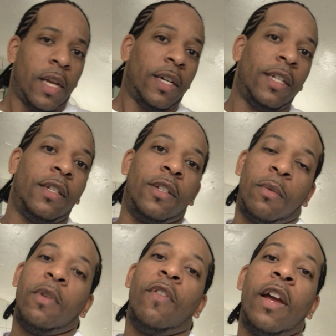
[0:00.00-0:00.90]
Listen to
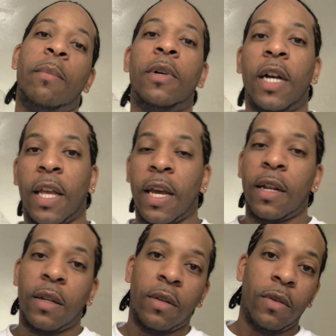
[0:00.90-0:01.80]
me ramble
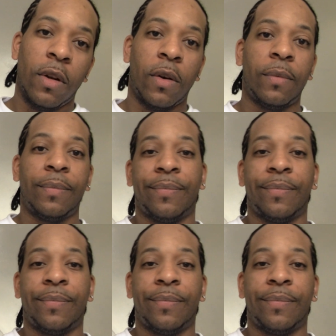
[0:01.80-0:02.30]
again, you know,